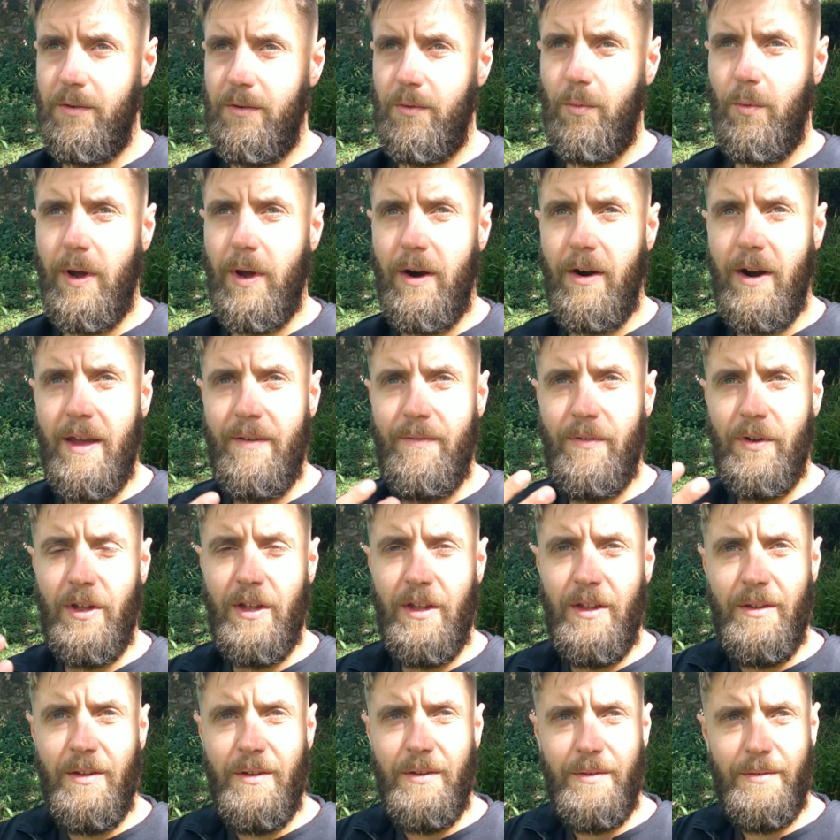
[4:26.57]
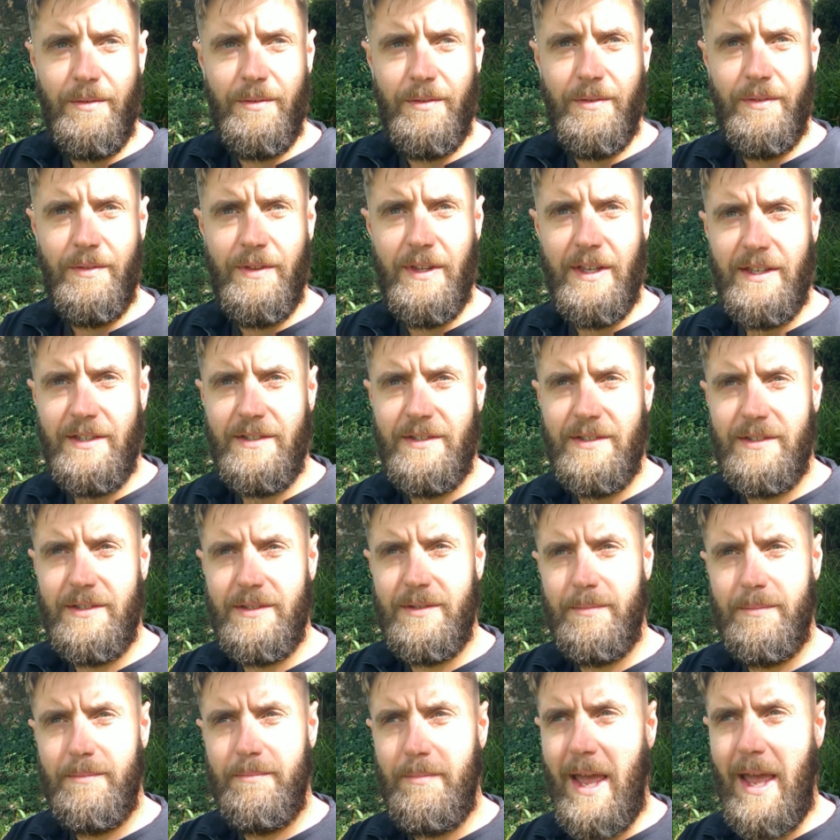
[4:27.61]
Wherever
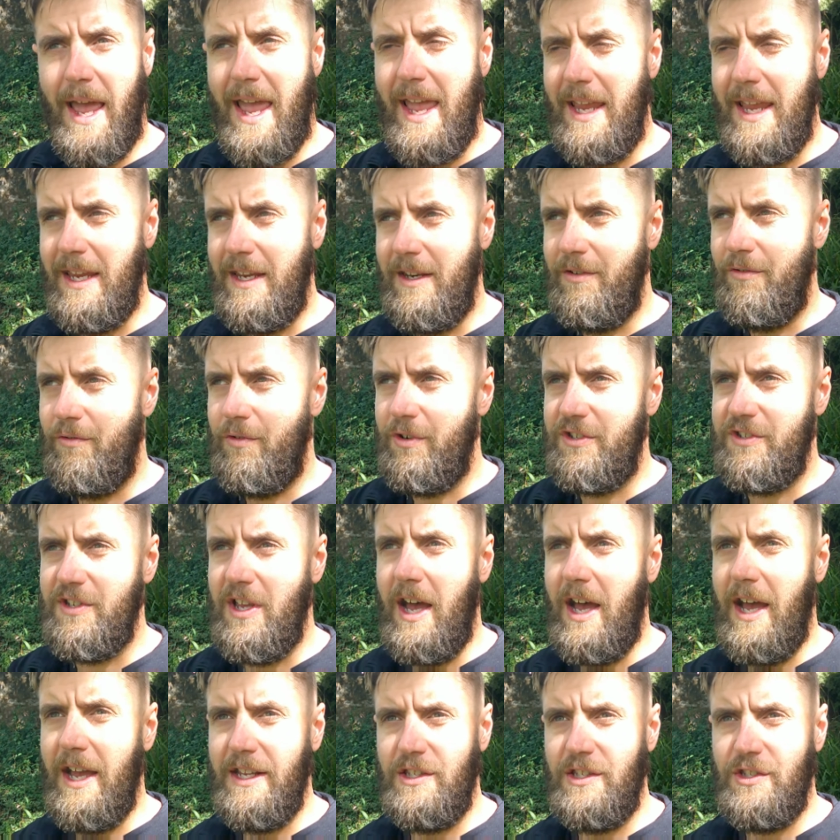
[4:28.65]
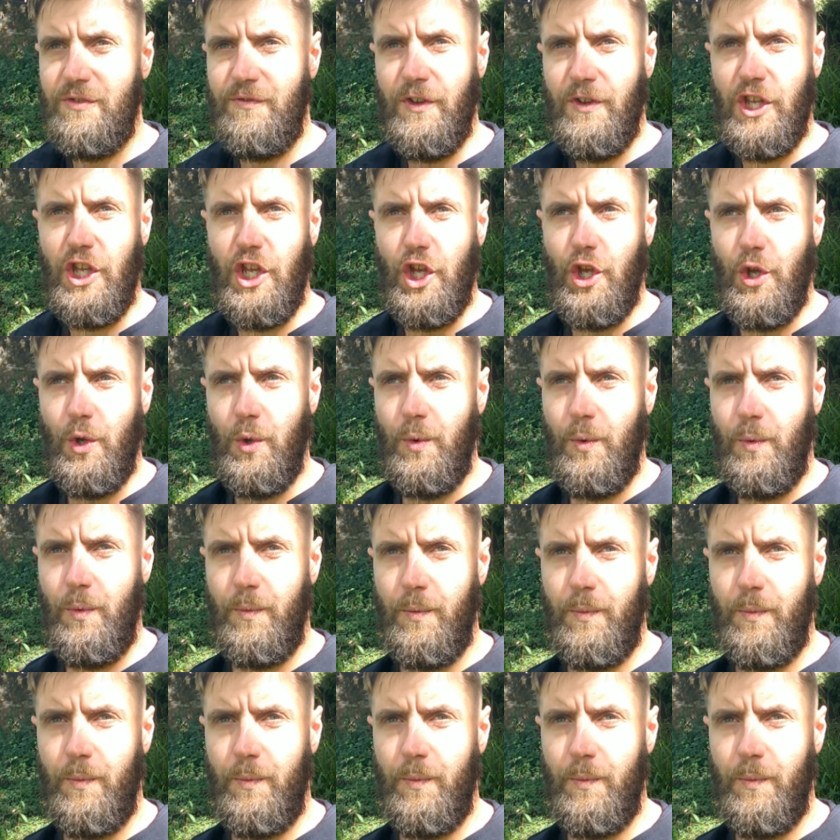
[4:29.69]
this pain resides for you.